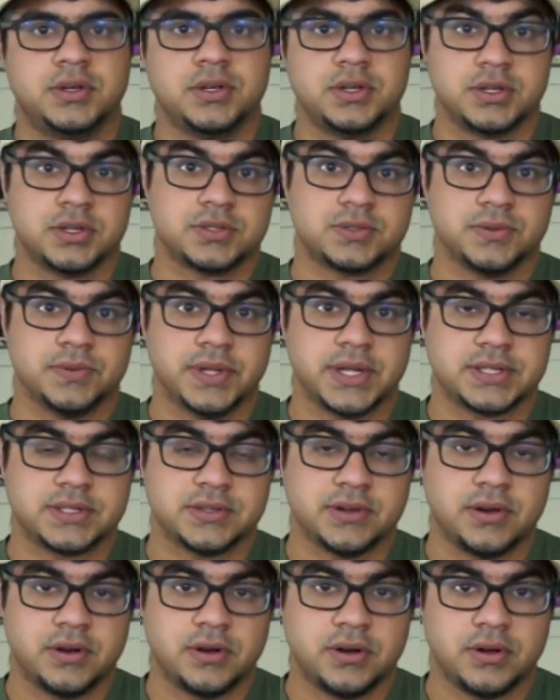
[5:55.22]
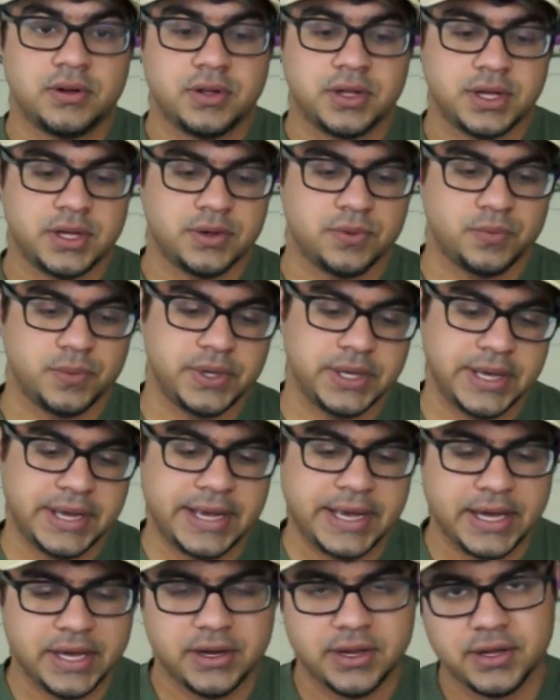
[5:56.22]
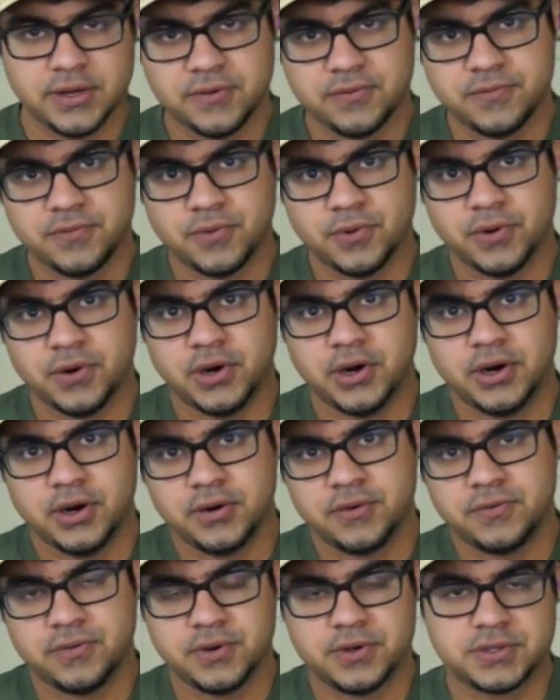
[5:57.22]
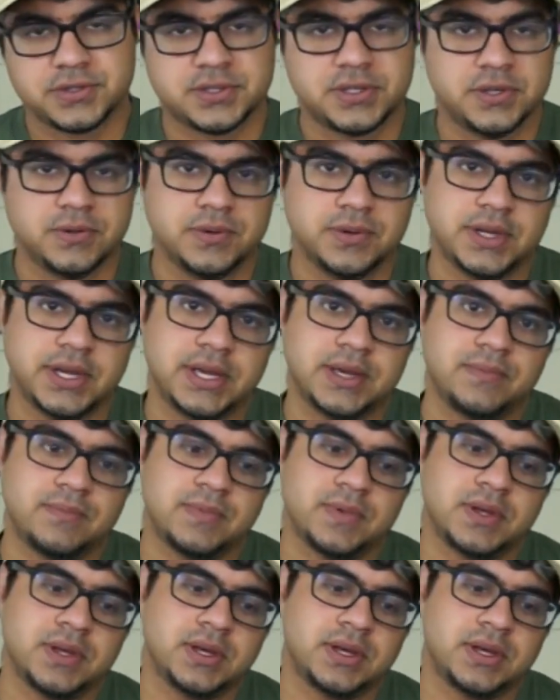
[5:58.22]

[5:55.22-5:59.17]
So that's all we had for our first Q&A.